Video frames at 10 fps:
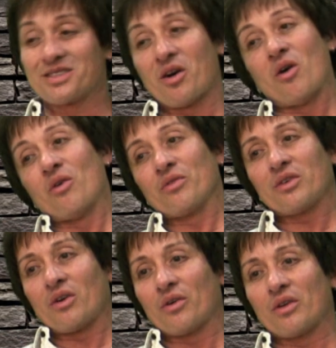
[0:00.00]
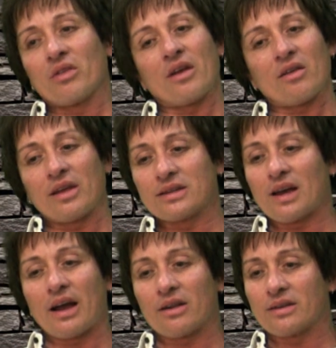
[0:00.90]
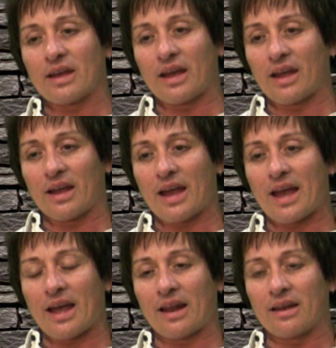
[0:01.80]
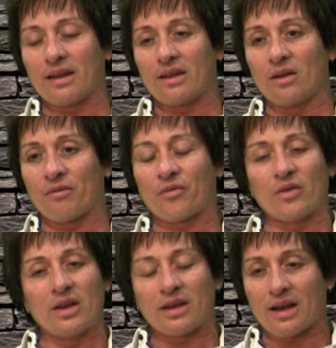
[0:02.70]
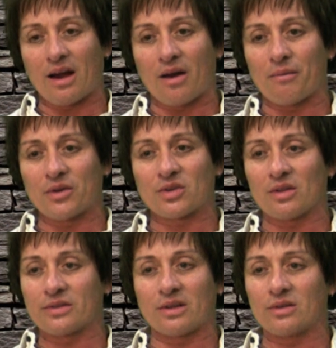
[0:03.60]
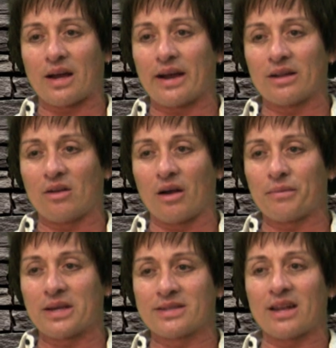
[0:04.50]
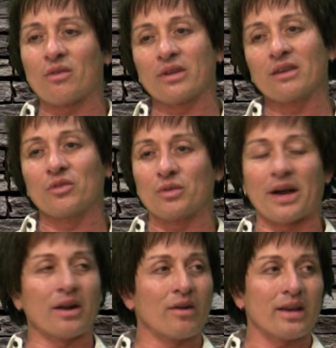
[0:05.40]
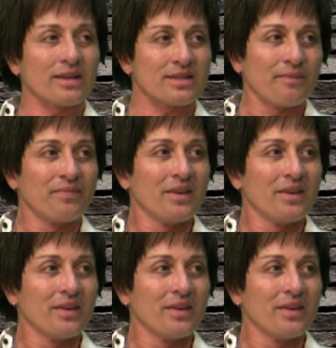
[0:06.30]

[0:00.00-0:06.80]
So, you know, you're there the entire day and you're freaking out about your dialogue because they don't give you a lot of grace.